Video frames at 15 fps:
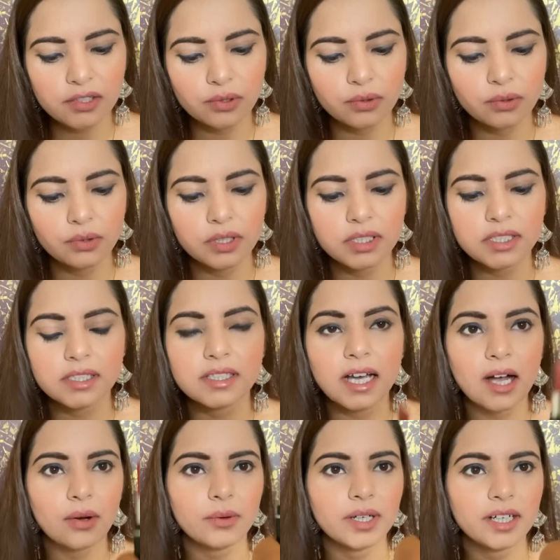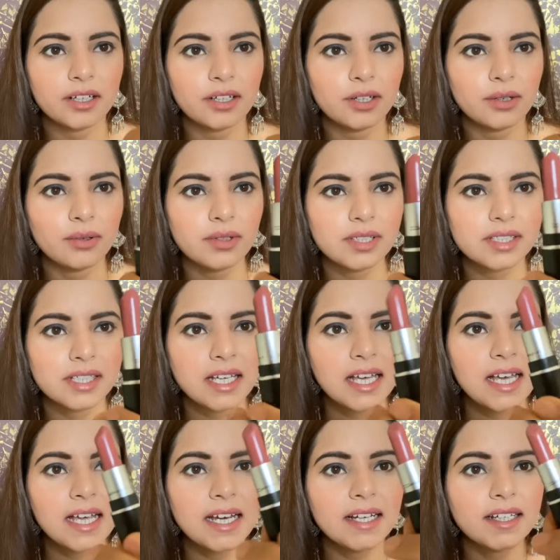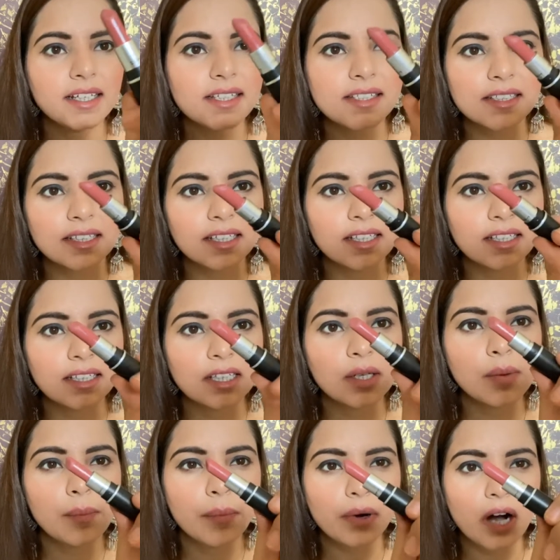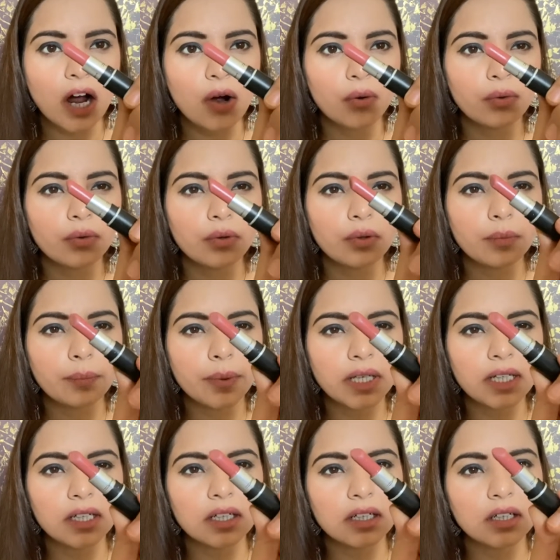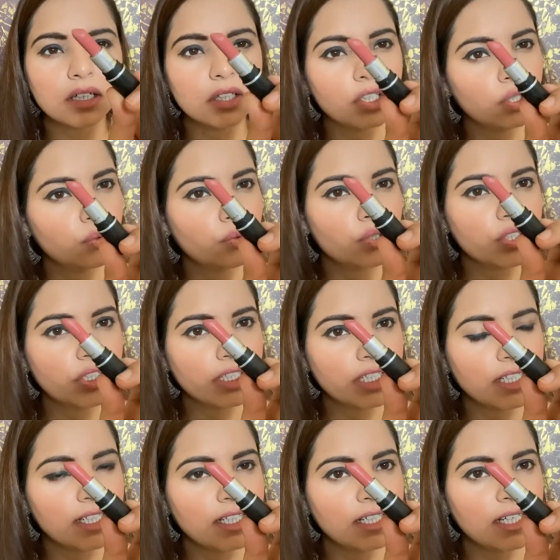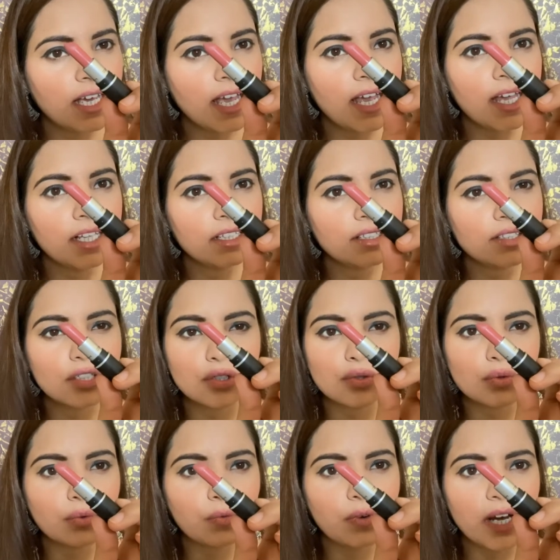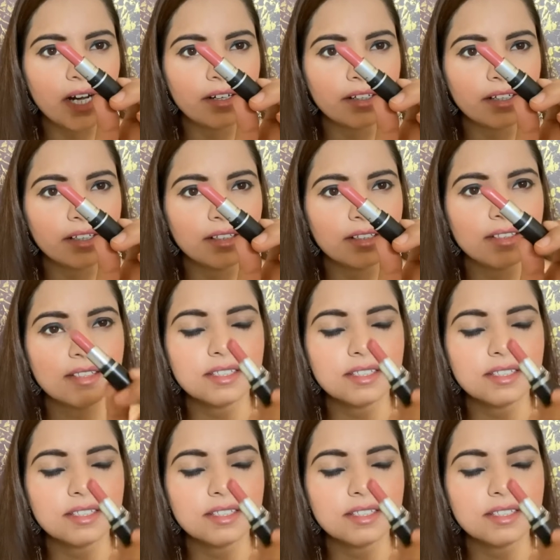So this is how it looks. It is in the brown pink nude shade, and this is so flattering.